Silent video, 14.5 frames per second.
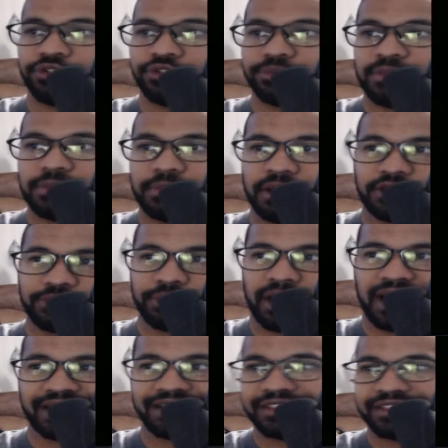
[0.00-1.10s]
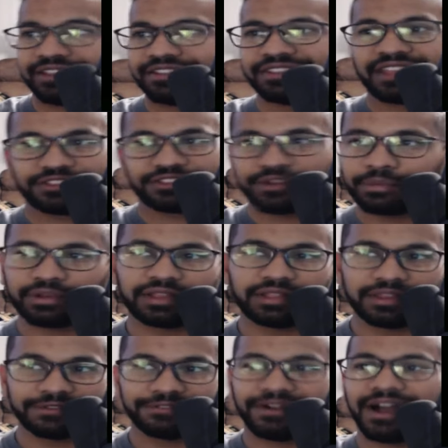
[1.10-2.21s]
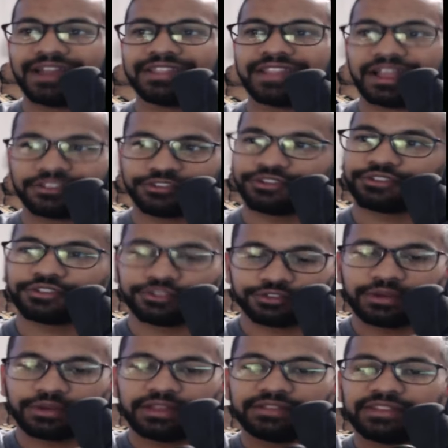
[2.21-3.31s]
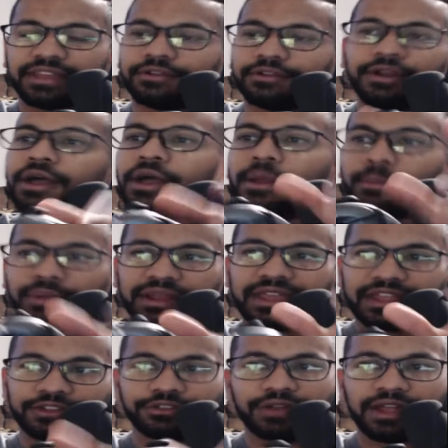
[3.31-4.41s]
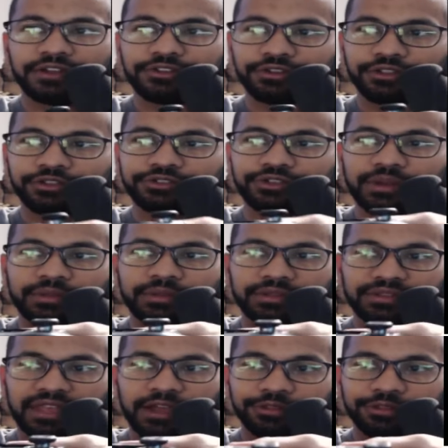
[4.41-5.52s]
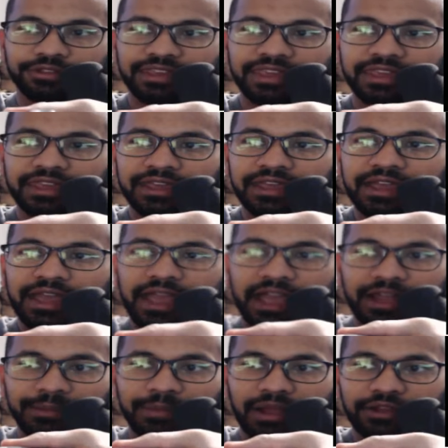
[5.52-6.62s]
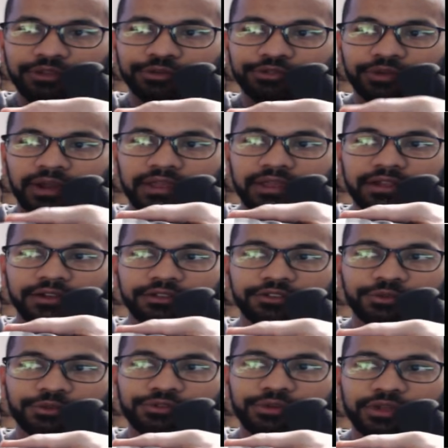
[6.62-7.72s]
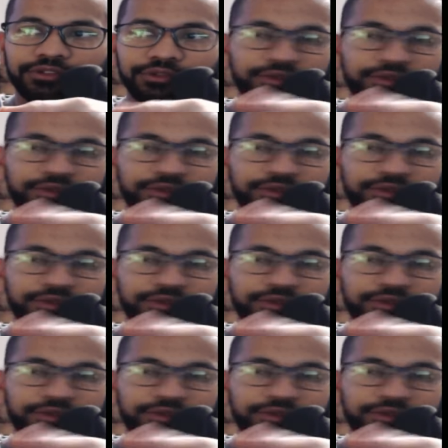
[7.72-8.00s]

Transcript: just be pitch black like this. That's completely fine. That's just a screensaver. But again, to enter the script, it's LT and menus right here. So as soon as you